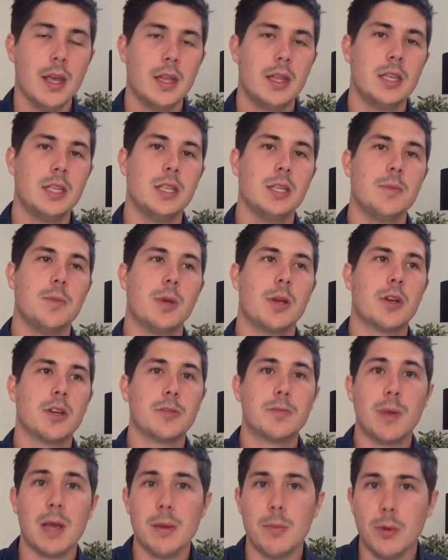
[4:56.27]
This is
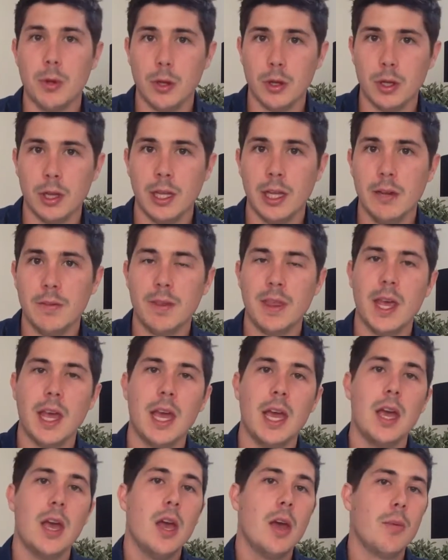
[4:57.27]
because people who live
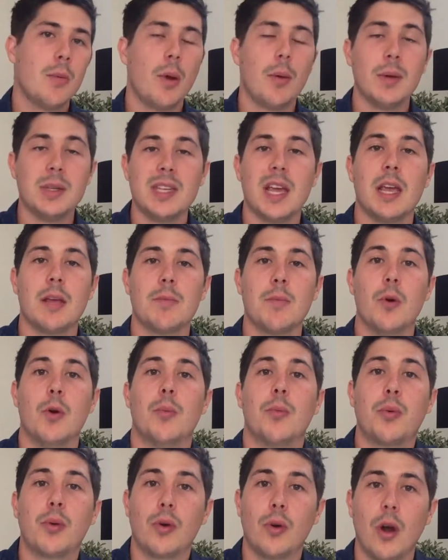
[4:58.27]
there probably take
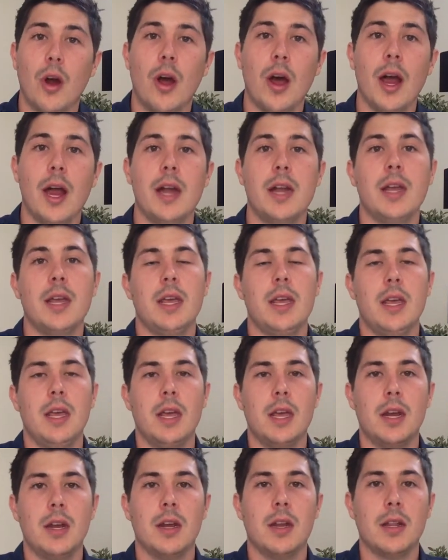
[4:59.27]
more pride
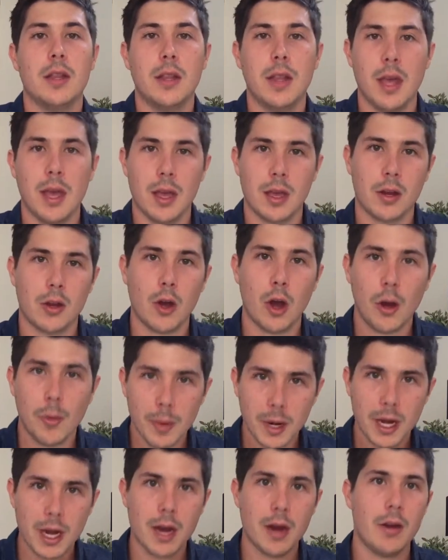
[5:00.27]
in the
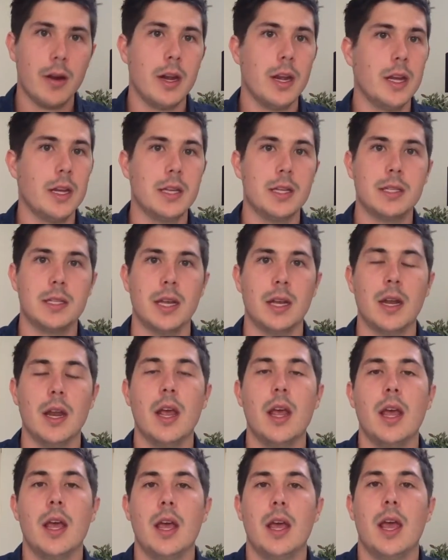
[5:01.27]
common areas and,
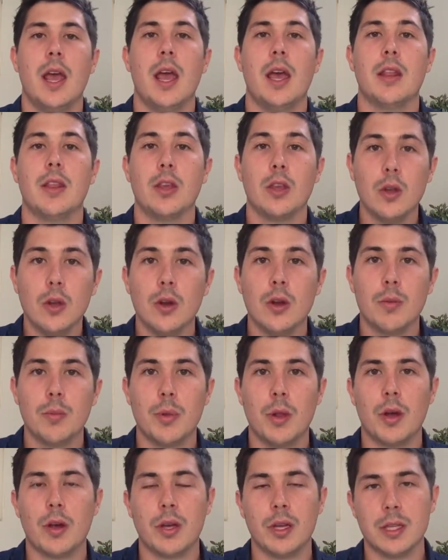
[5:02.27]
and the unit
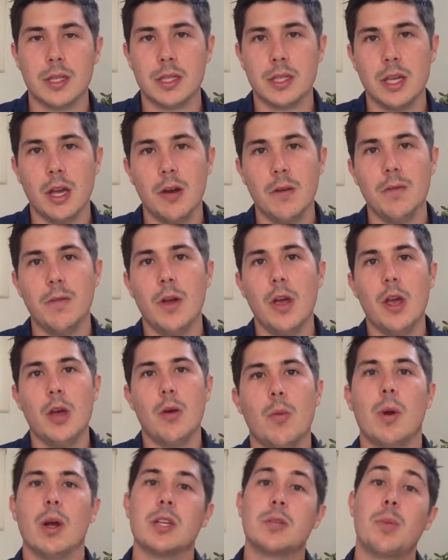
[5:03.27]
block itself
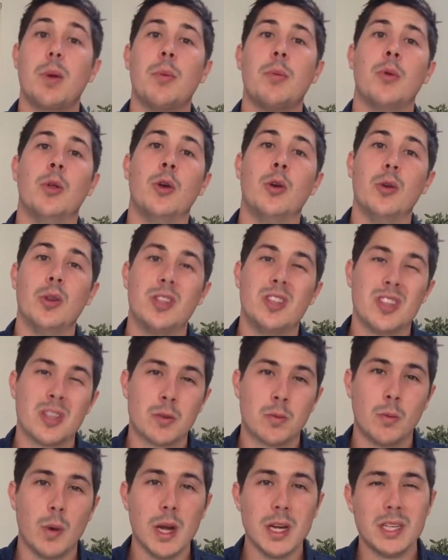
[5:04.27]
Whereas people who are
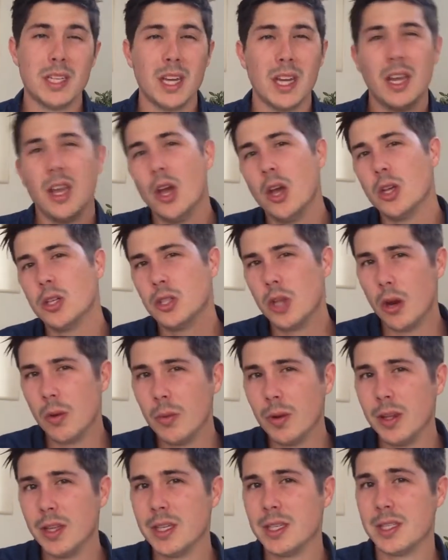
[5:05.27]
just renting don't
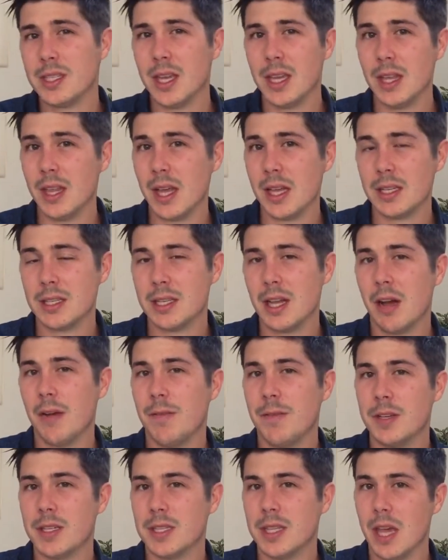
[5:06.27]
really see that
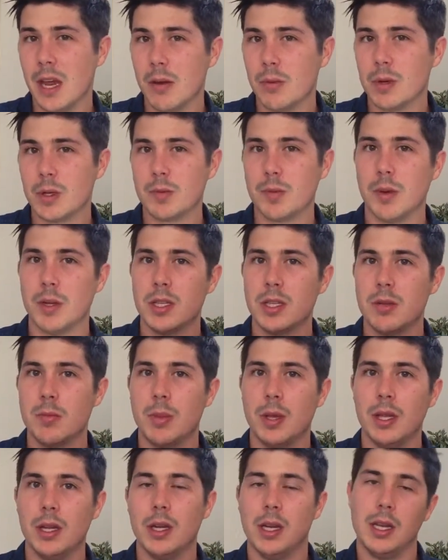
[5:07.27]
stuff as their
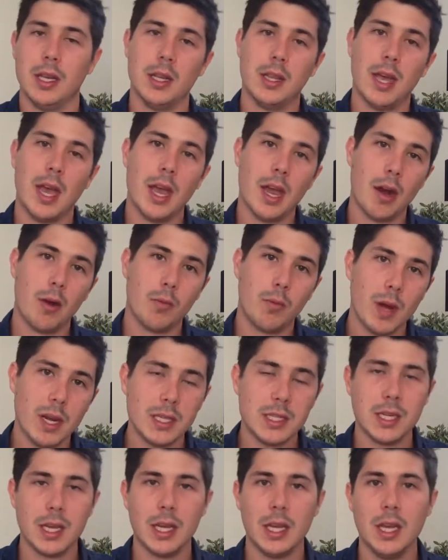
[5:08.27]
responsibility. They are
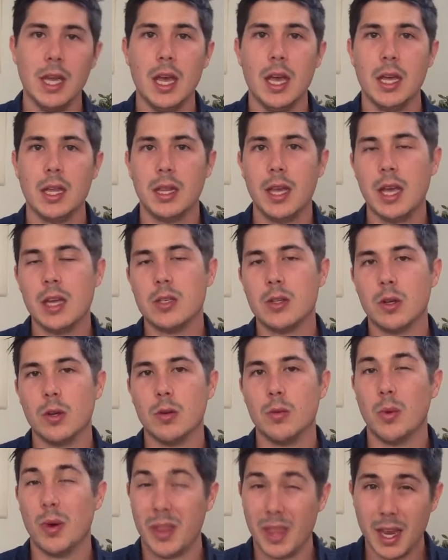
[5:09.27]
renting, they
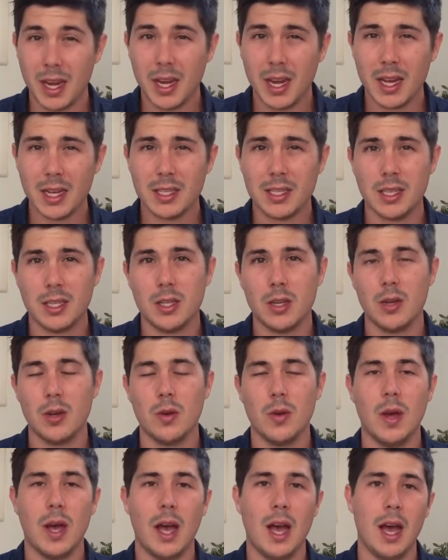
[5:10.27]
do what they need to
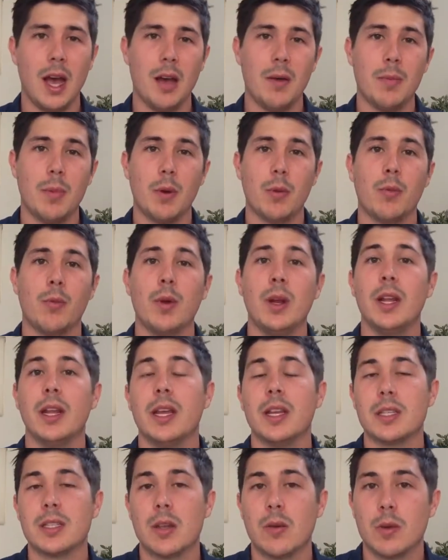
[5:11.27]
do, um, but really
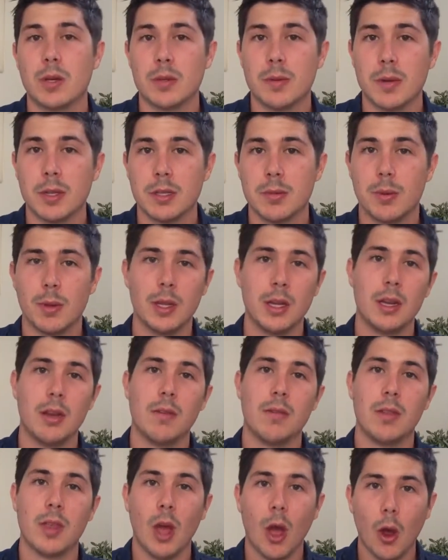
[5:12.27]
it's the responsibility
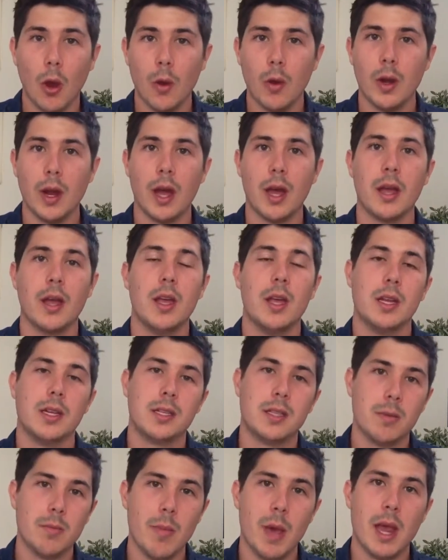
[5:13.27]
of the owner
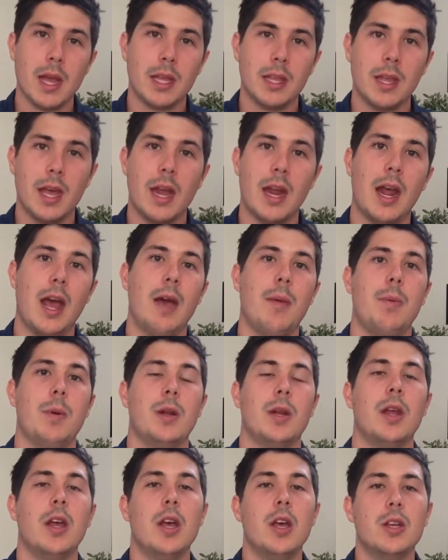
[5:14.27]
to make that
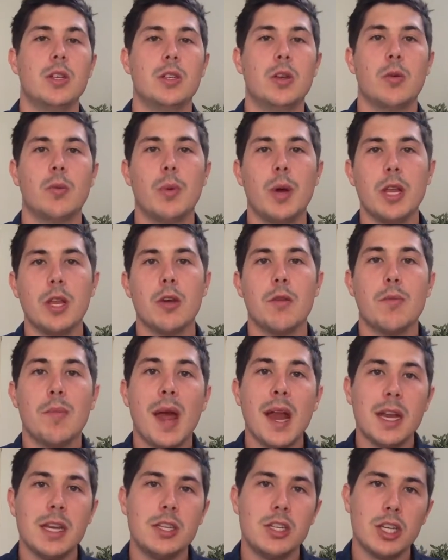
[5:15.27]
happen. So when you're
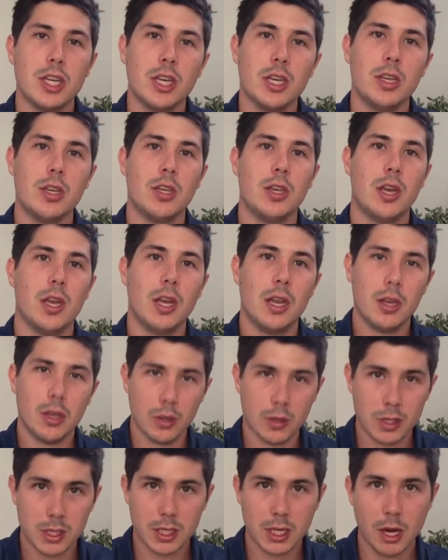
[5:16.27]
managing it
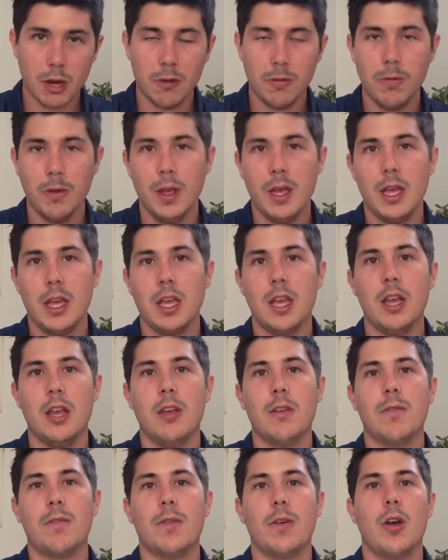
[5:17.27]
yourself,
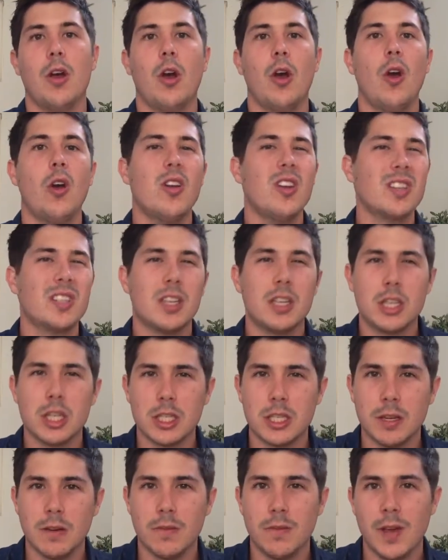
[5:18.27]
if owners are
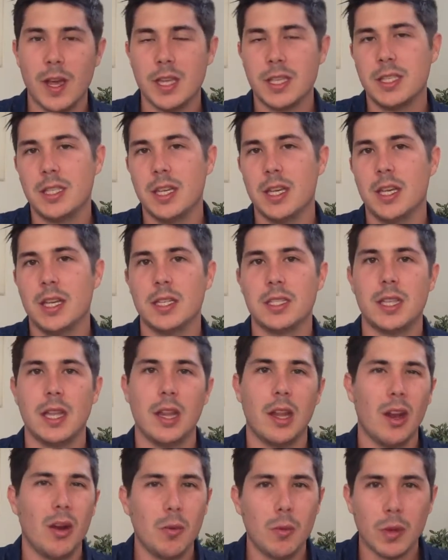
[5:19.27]
just investors, then
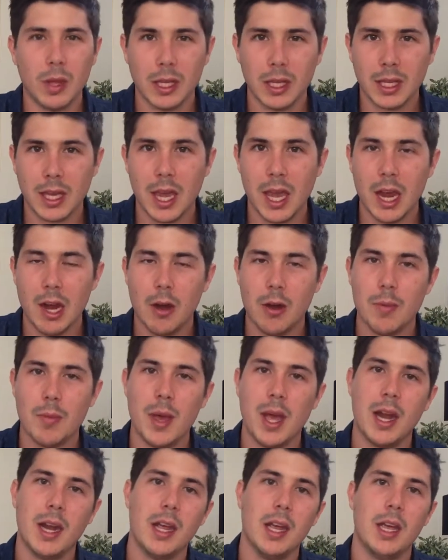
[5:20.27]
they don't really care
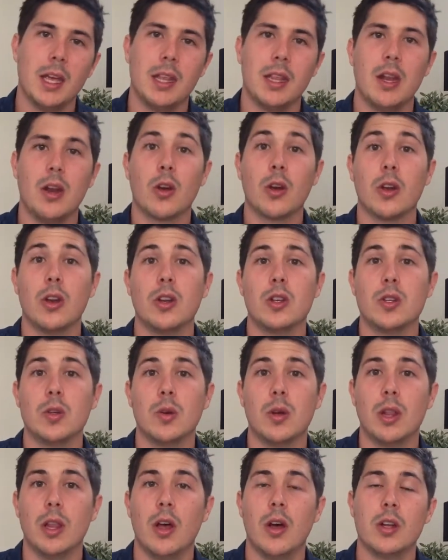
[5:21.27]
about it and they're not going to
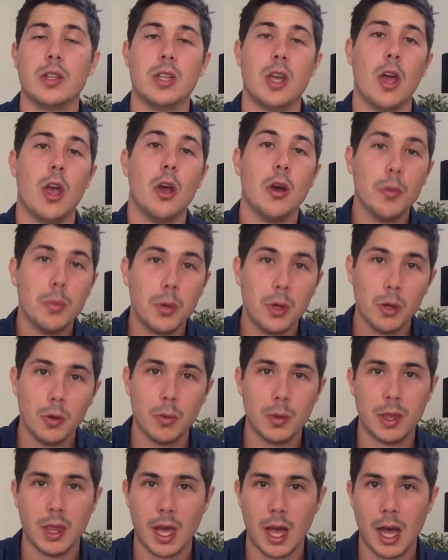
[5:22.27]
do a lot to help you
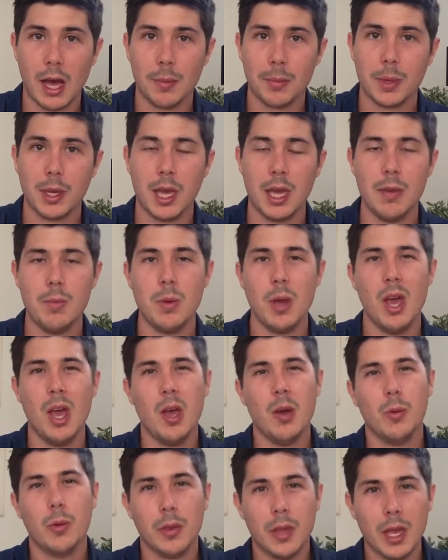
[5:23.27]
with the upkeep,
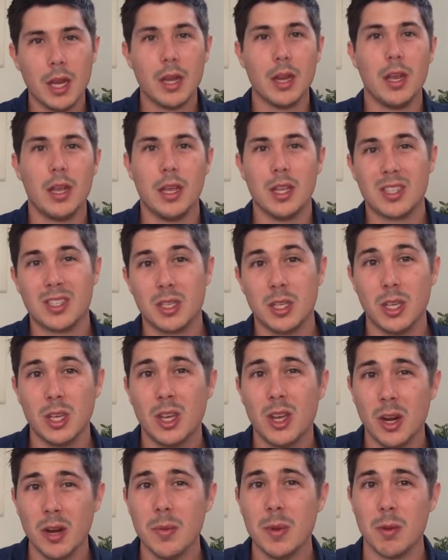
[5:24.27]
well, then you're
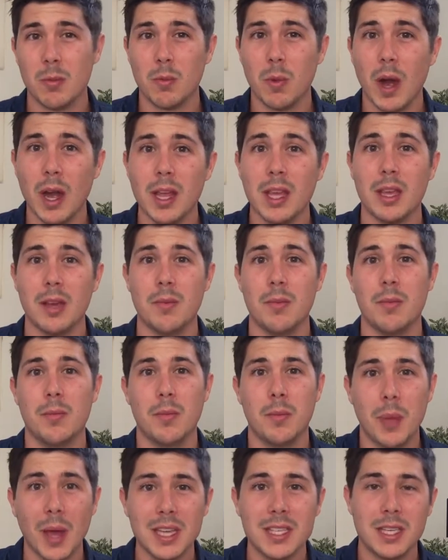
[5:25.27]
going to be running it
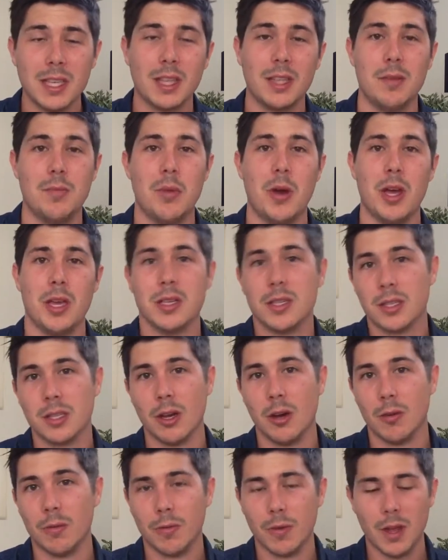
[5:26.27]
basically by
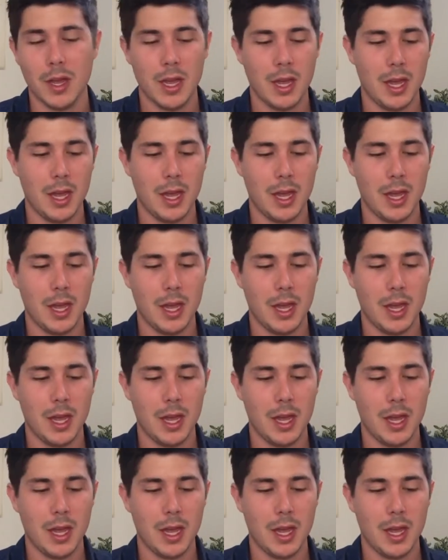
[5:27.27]
yourself.